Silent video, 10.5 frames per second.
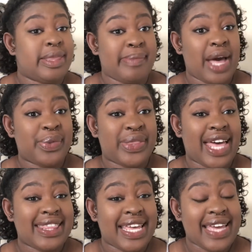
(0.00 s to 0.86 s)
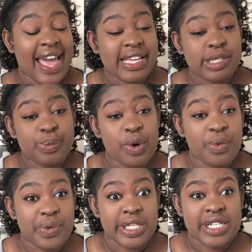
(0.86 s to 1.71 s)
the amount that they
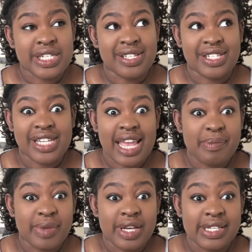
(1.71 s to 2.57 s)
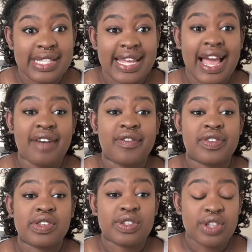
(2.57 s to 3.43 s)
export, which is a shame because they have
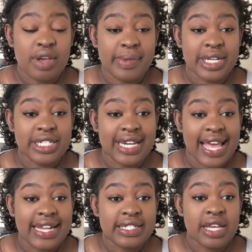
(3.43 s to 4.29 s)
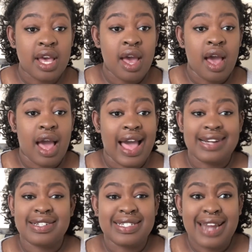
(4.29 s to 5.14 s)
so much land
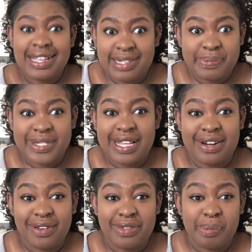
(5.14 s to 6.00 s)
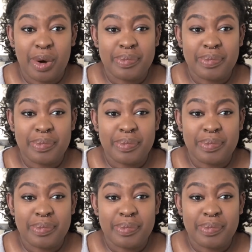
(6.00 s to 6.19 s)
and 90% of the